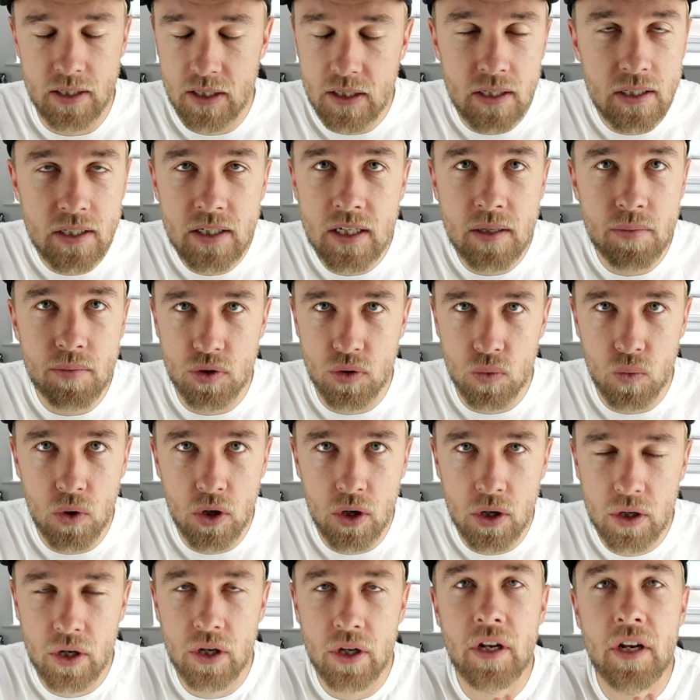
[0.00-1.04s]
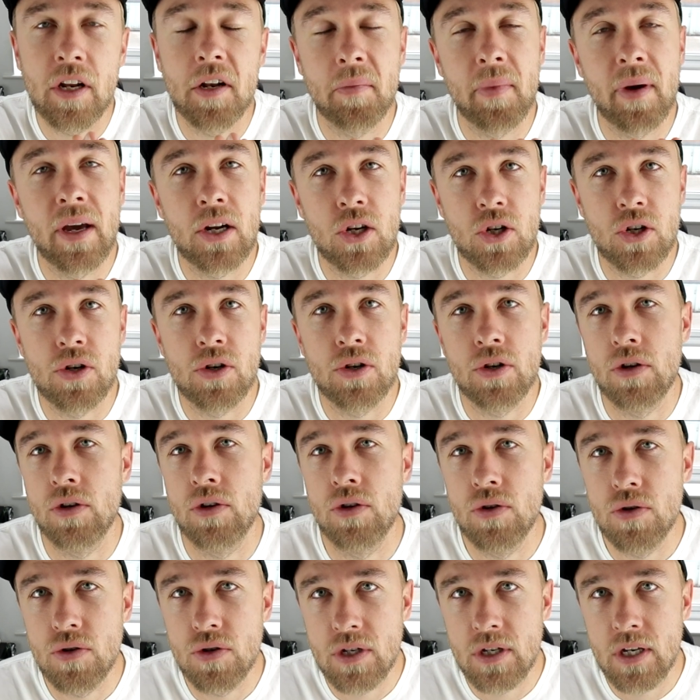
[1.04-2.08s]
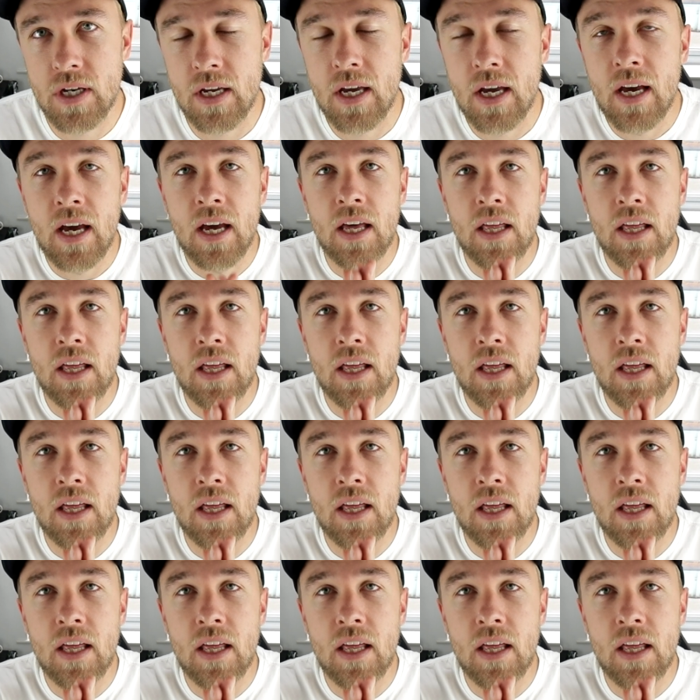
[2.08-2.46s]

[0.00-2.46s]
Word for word: didn't seem to work, you need to make sure you're using